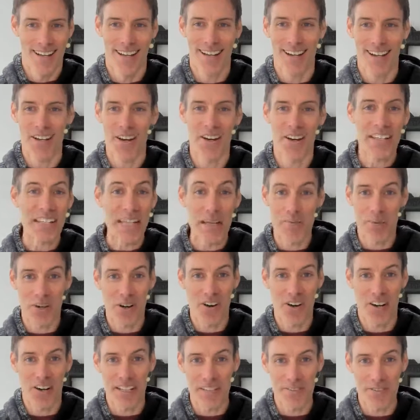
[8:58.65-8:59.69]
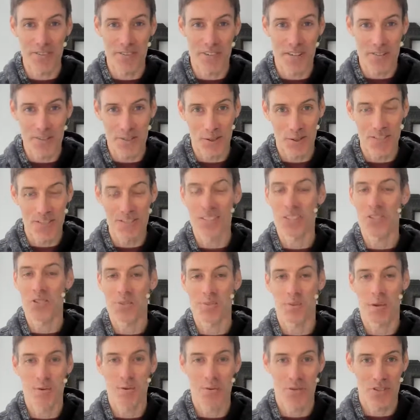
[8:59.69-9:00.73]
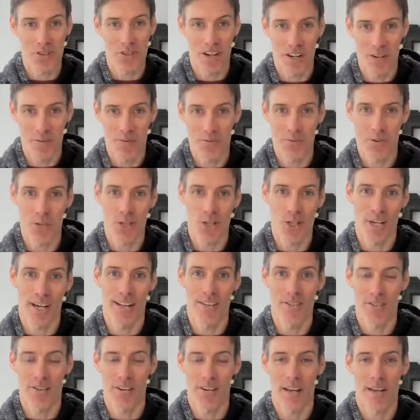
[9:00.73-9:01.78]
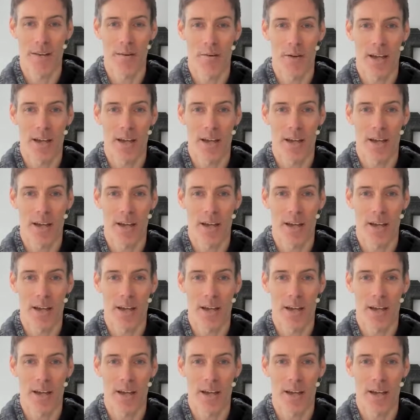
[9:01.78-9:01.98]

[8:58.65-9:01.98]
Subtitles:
I can't keep an eye on everything, so there's lots of people signing up for the challenge already.